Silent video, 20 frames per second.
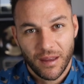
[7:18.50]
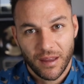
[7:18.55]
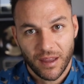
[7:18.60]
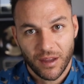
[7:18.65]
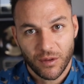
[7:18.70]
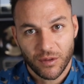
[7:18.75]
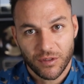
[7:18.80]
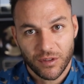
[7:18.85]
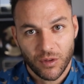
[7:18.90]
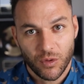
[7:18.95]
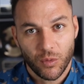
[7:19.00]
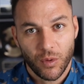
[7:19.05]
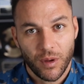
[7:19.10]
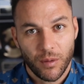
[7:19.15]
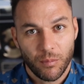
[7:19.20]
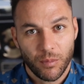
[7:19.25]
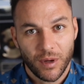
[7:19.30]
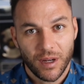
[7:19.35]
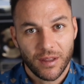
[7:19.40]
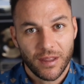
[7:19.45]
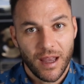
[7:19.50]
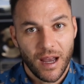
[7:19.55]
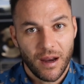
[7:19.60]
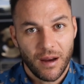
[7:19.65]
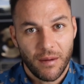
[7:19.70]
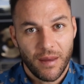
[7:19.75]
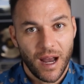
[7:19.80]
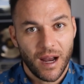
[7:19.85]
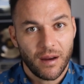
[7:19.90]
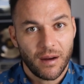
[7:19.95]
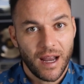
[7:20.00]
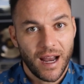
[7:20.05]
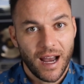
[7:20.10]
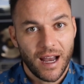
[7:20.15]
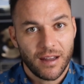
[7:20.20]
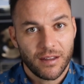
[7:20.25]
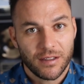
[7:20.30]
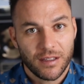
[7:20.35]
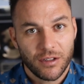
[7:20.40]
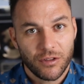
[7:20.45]
Here is a quick breakdown of how to
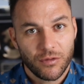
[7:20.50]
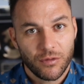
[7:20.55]
access